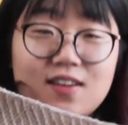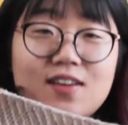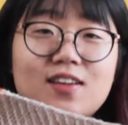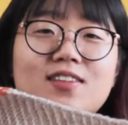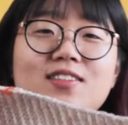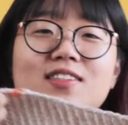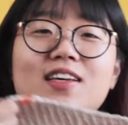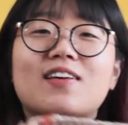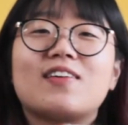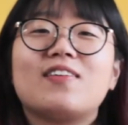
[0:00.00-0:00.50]

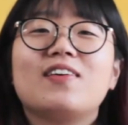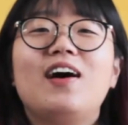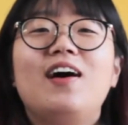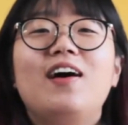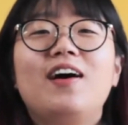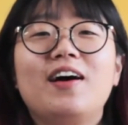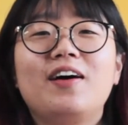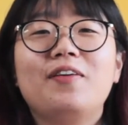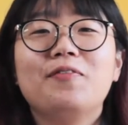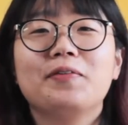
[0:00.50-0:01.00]
So
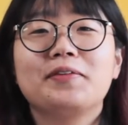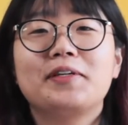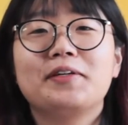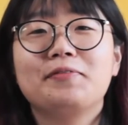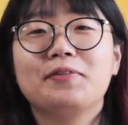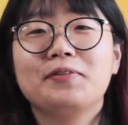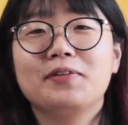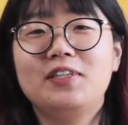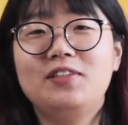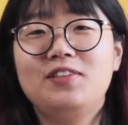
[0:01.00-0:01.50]
what I
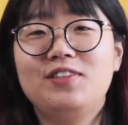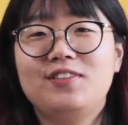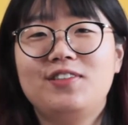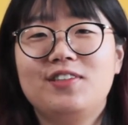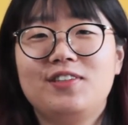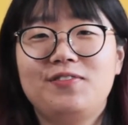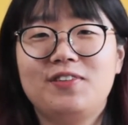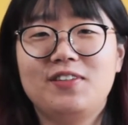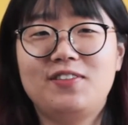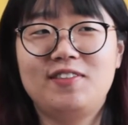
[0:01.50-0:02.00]
wanted to
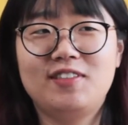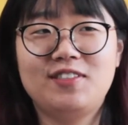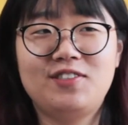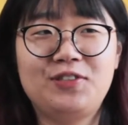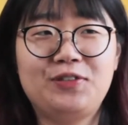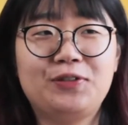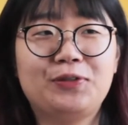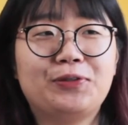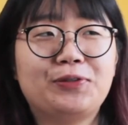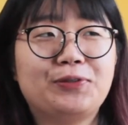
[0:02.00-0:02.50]
do with this
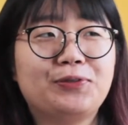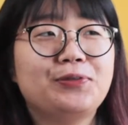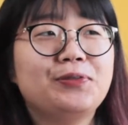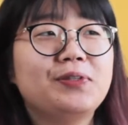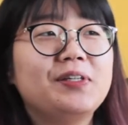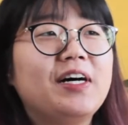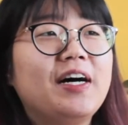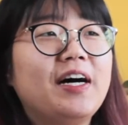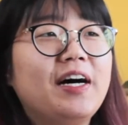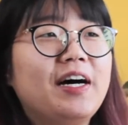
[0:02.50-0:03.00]
shawl